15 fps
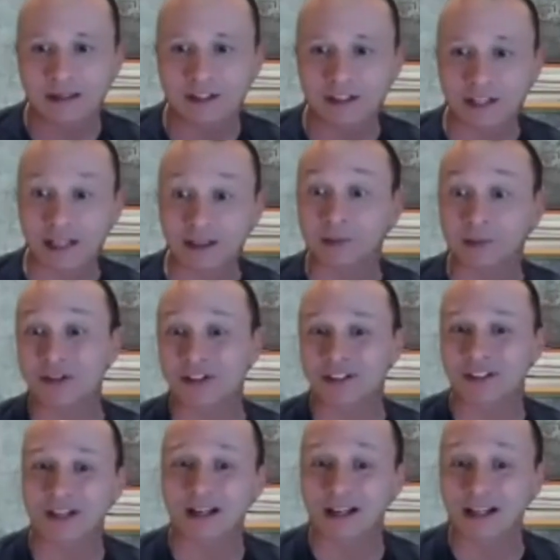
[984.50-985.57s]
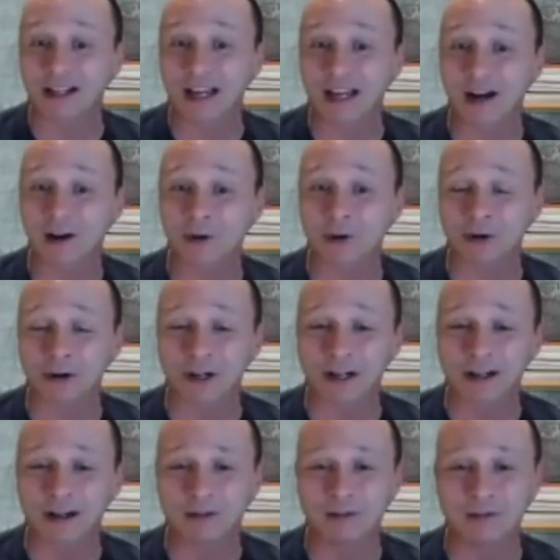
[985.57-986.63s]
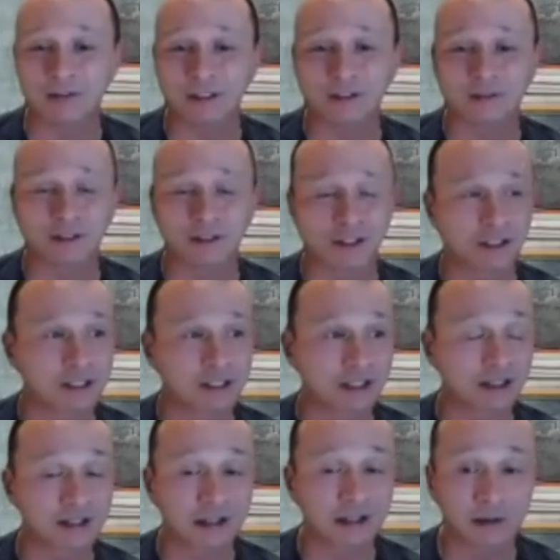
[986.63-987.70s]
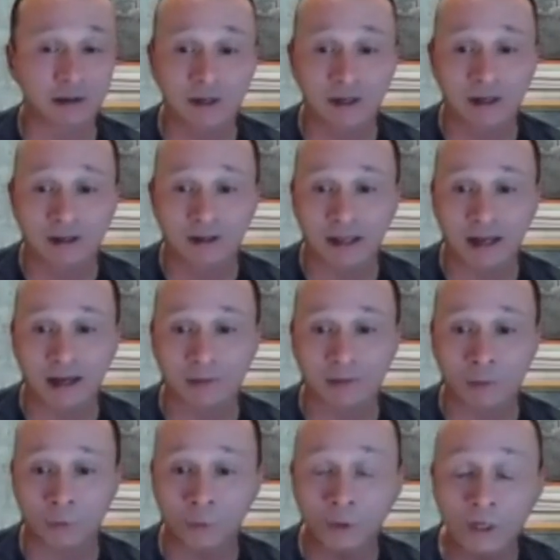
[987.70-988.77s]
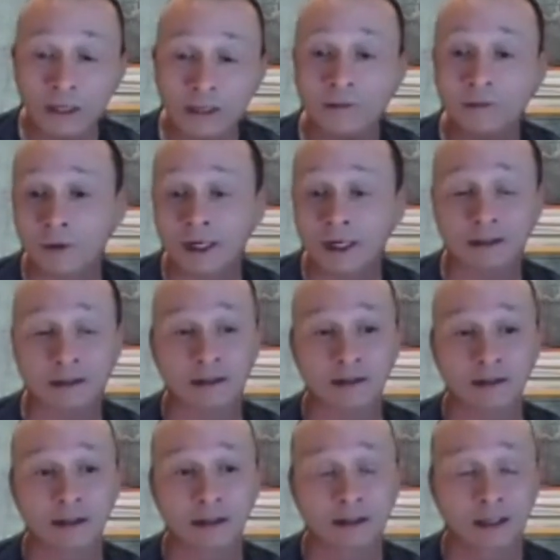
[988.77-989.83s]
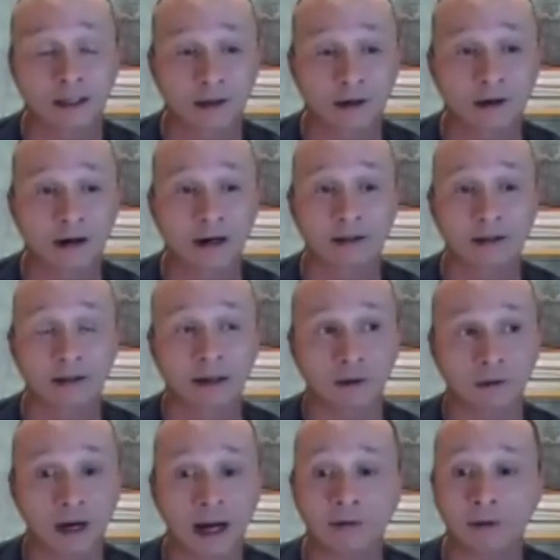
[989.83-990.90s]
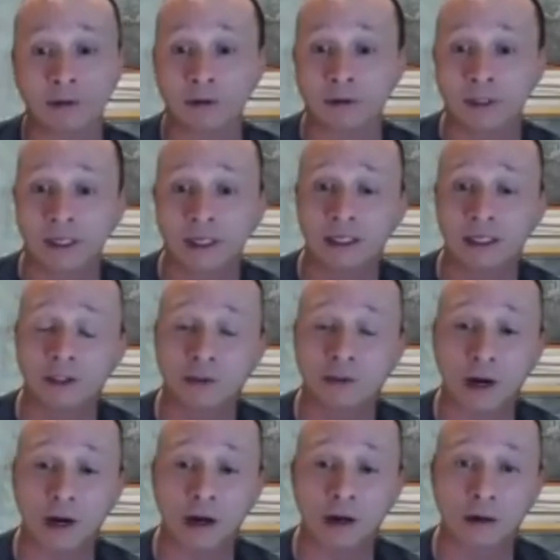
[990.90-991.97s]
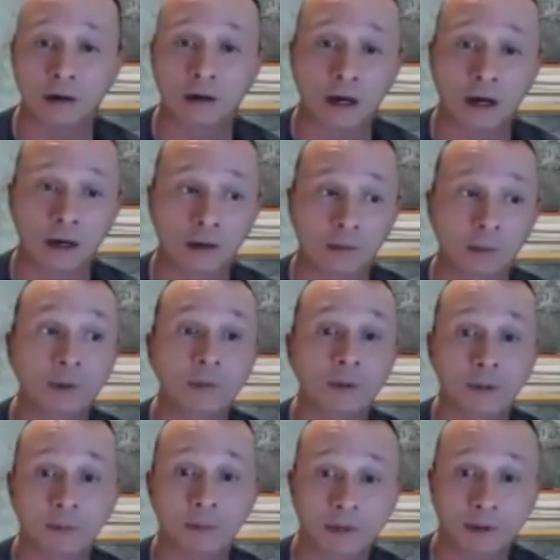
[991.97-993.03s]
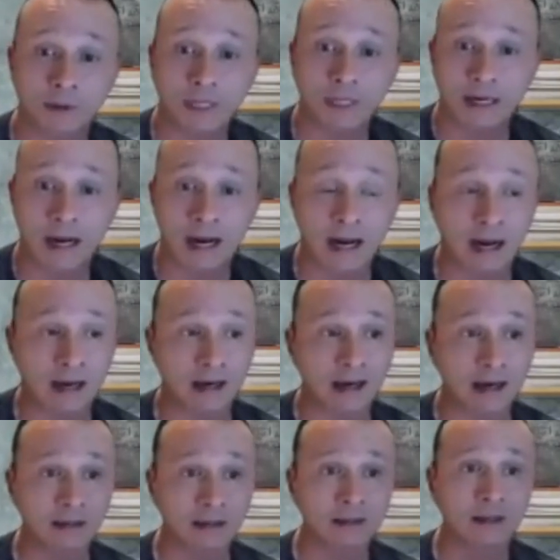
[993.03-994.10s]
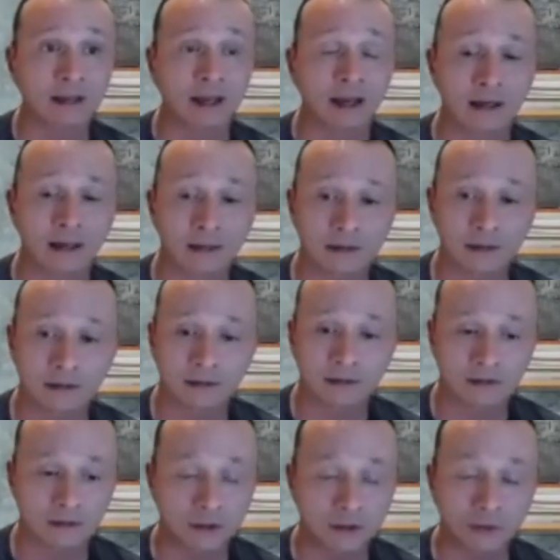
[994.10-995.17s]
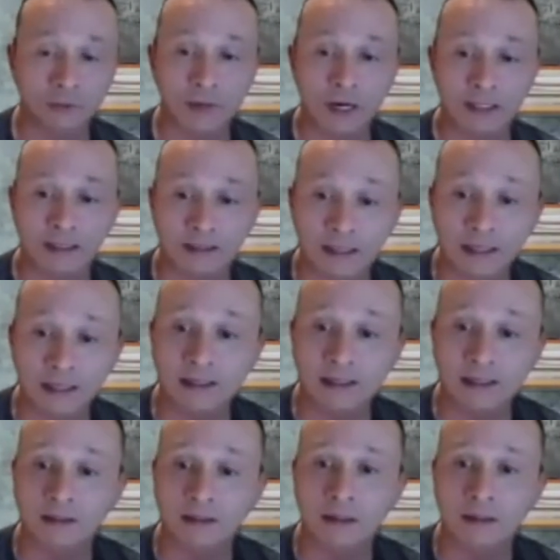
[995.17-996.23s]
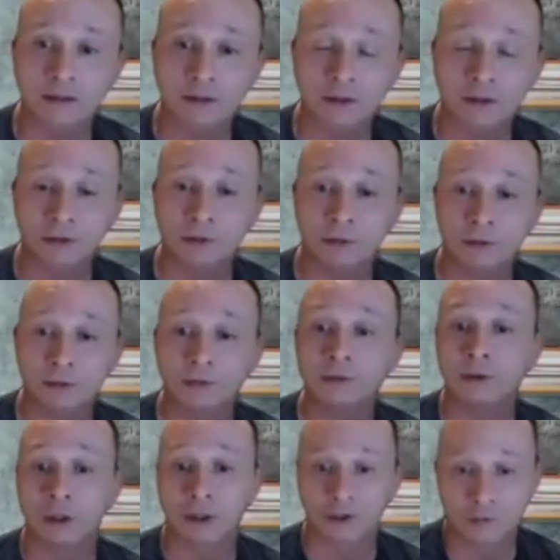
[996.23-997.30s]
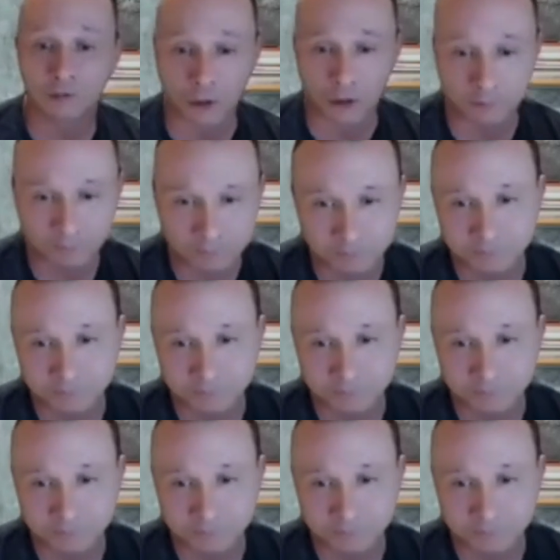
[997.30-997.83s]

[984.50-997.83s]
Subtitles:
it's not the most exciting category of inefficiencies that we've written here at Unravel into our purpose-built AI and directed it to look for.